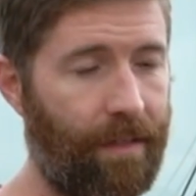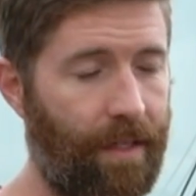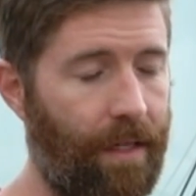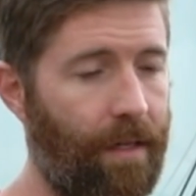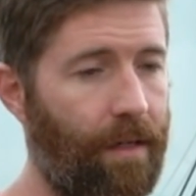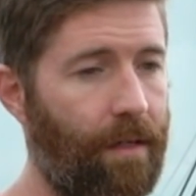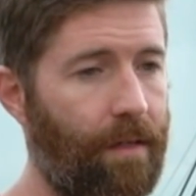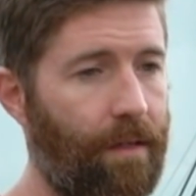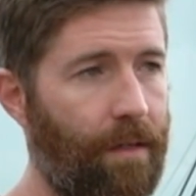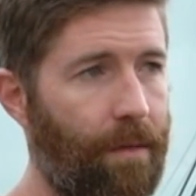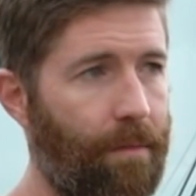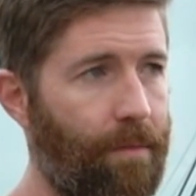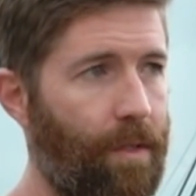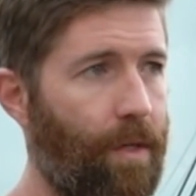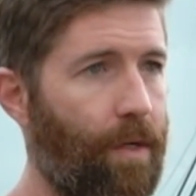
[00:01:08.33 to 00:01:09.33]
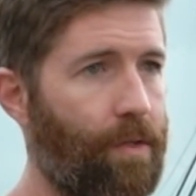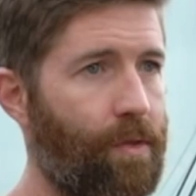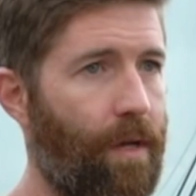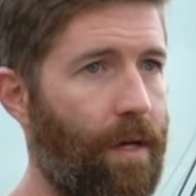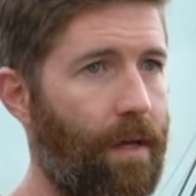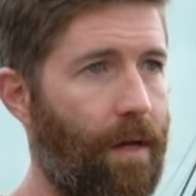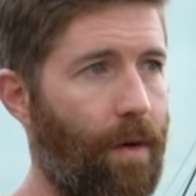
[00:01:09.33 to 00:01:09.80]
And um, you know,
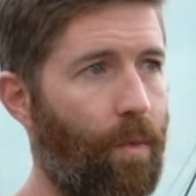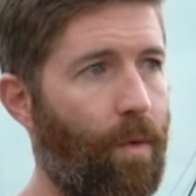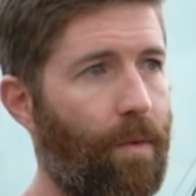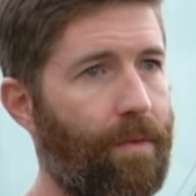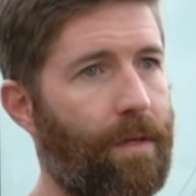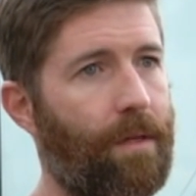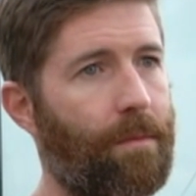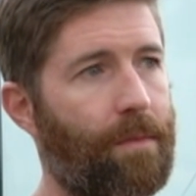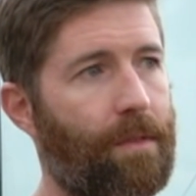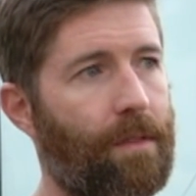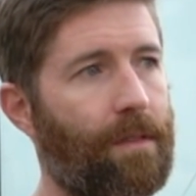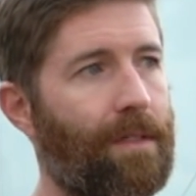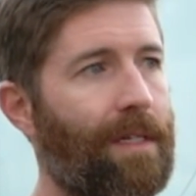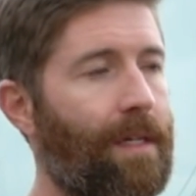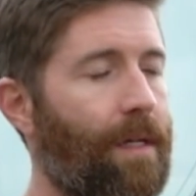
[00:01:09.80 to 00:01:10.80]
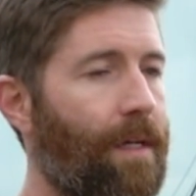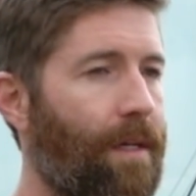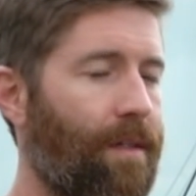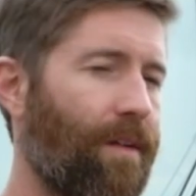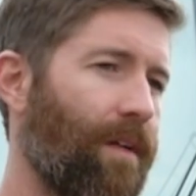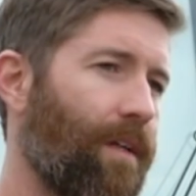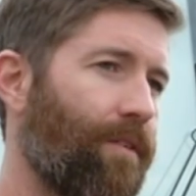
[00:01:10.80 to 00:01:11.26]
so I, I, want them
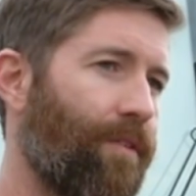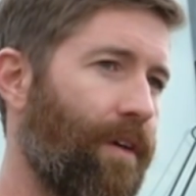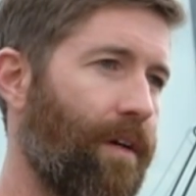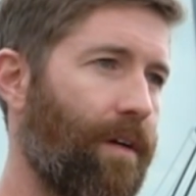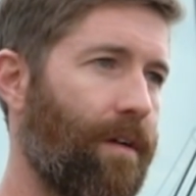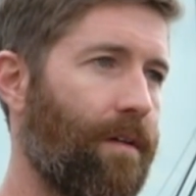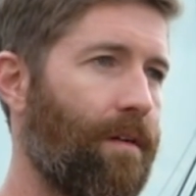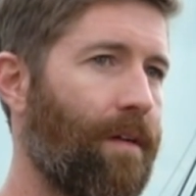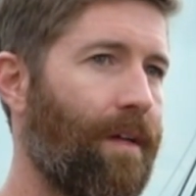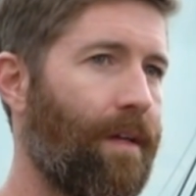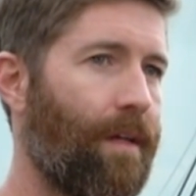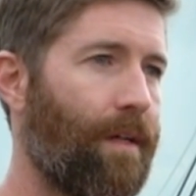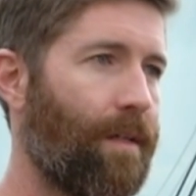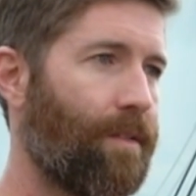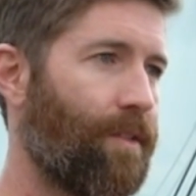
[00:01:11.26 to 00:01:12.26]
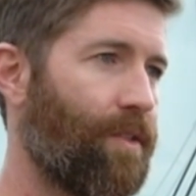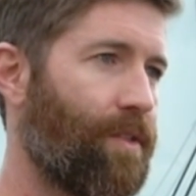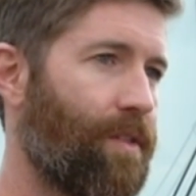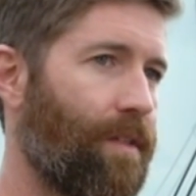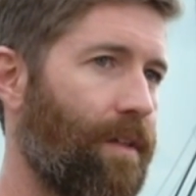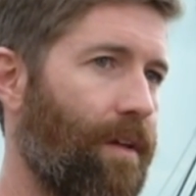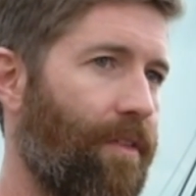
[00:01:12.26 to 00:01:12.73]
to to leave here
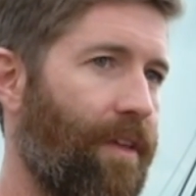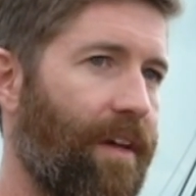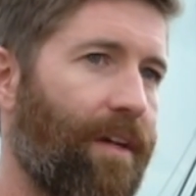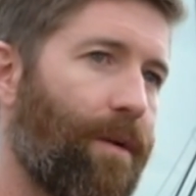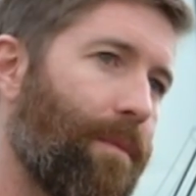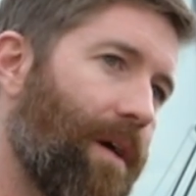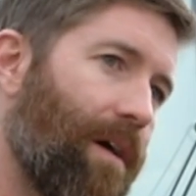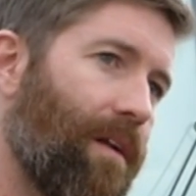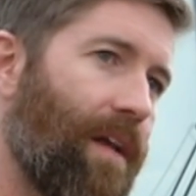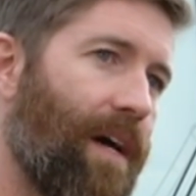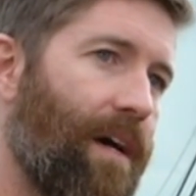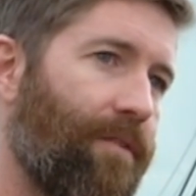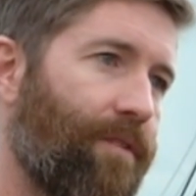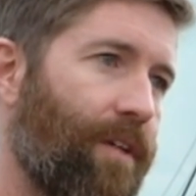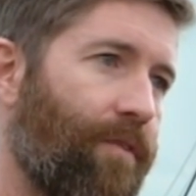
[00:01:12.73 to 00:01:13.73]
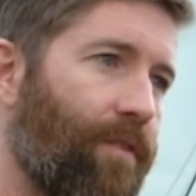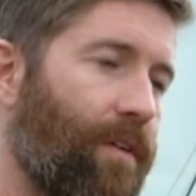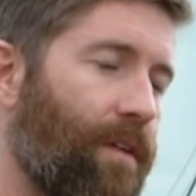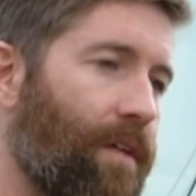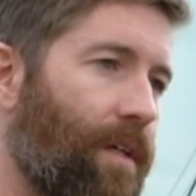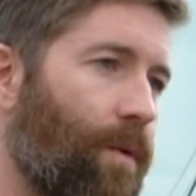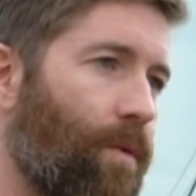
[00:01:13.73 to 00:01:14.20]
just uh, thinking about life differently.